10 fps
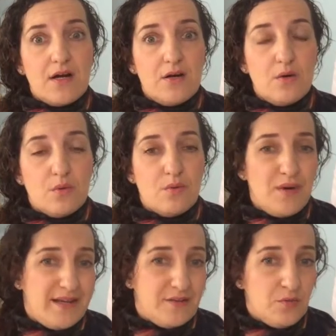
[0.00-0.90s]
oh,
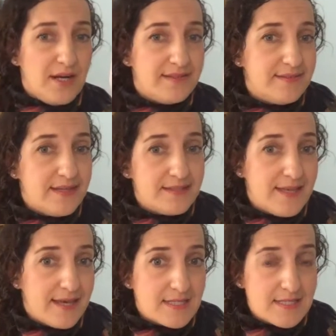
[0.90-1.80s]
wait, what? It
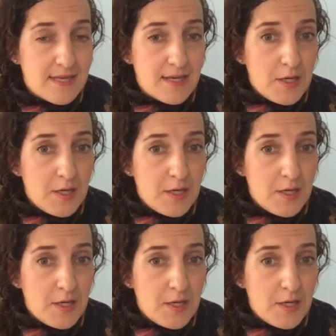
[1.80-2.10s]
takes,